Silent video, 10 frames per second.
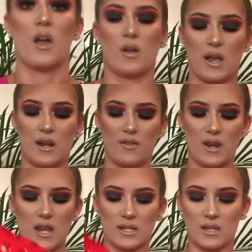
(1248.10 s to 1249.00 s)
Okay, now the
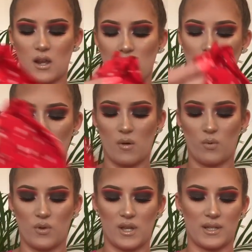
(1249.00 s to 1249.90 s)
next thing I got, I
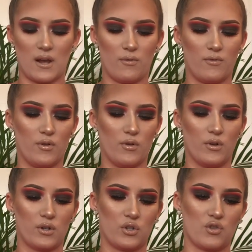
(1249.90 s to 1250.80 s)
wore this out
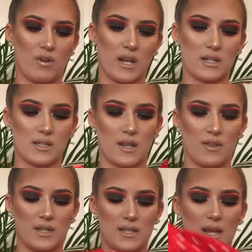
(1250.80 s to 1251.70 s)
for drinks the
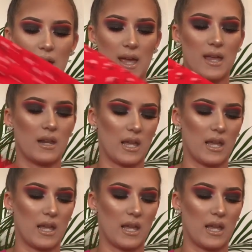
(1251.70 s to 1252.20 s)
other day,